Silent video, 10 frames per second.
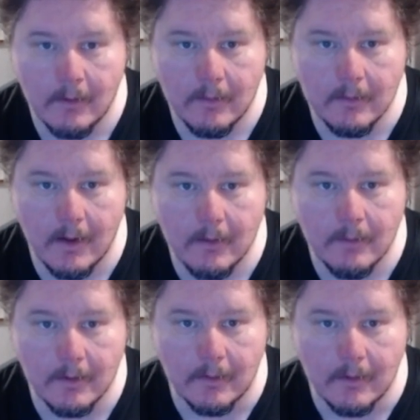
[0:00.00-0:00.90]
with how
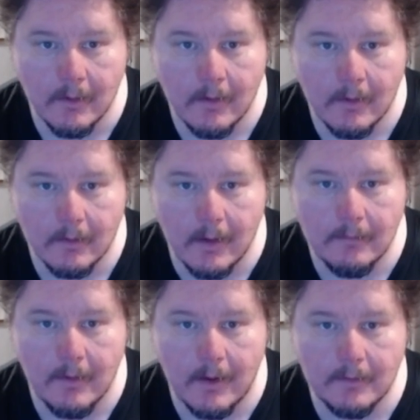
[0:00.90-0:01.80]
quickly
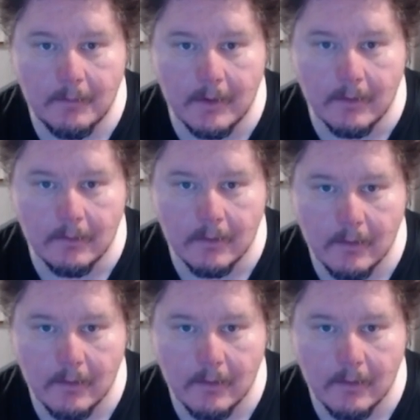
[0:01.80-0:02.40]
life has appeared.